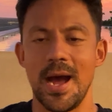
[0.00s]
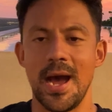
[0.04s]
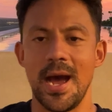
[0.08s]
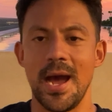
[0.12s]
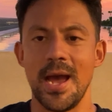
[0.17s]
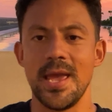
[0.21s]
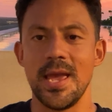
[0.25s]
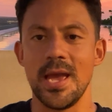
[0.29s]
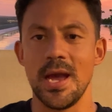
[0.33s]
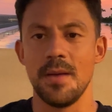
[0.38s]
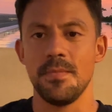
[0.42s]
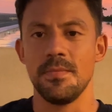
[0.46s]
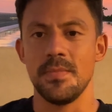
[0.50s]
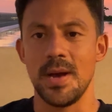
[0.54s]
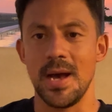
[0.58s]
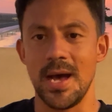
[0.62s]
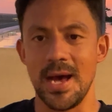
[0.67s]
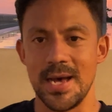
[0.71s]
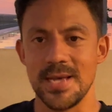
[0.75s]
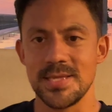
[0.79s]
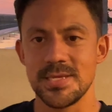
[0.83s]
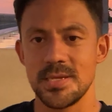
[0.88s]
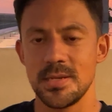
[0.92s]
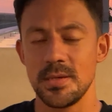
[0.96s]
I am
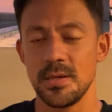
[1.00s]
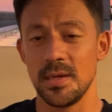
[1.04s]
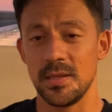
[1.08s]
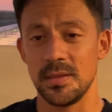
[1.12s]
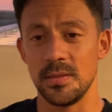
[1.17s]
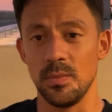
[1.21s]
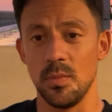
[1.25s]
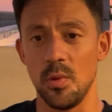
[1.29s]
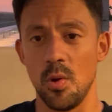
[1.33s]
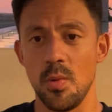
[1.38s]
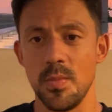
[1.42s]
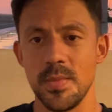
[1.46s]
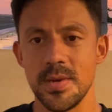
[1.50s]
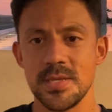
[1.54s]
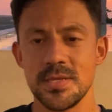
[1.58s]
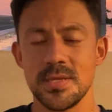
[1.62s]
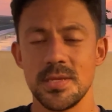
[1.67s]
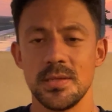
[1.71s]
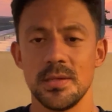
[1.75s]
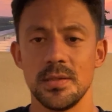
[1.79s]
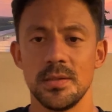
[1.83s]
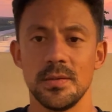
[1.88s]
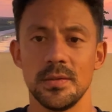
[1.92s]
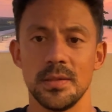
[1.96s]
at the moment,